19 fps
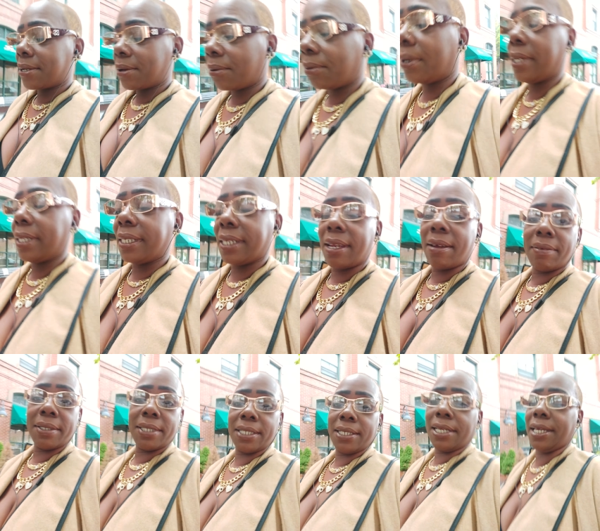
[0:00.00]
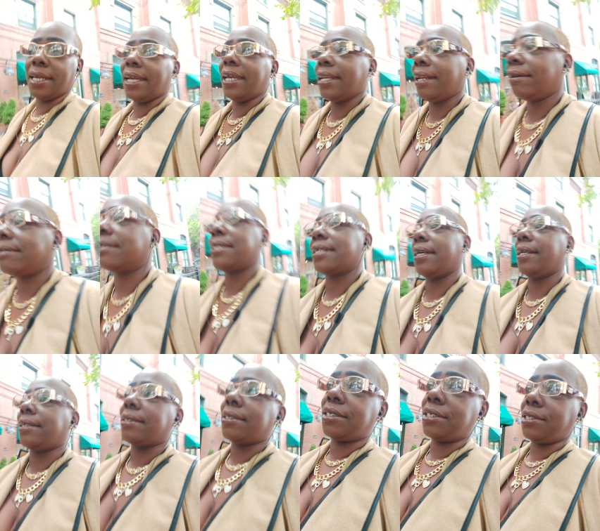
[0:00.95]
totally never did it. And I was
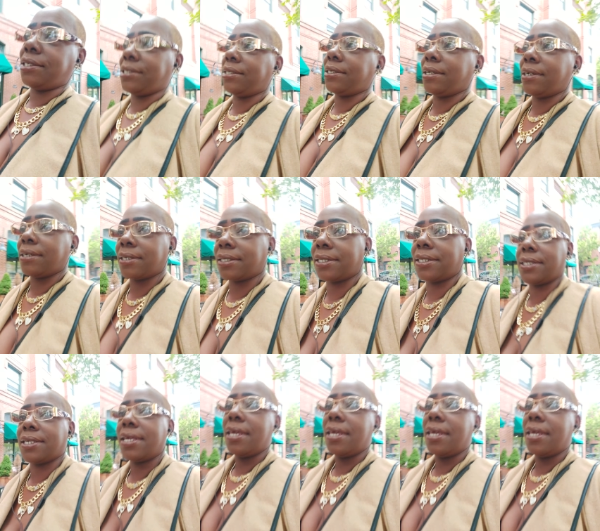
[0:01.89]
like, shucks.